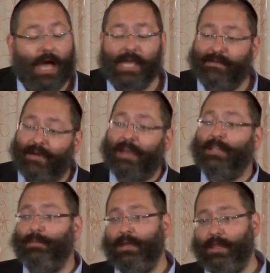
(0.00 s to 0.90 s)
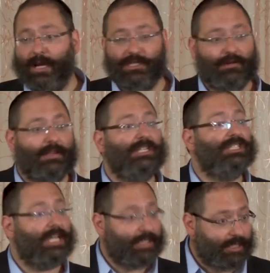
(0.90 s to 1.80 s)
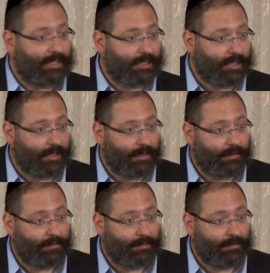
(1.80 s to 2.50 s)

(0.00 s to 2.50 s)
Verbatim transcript: he invited me to lecture at the J C C.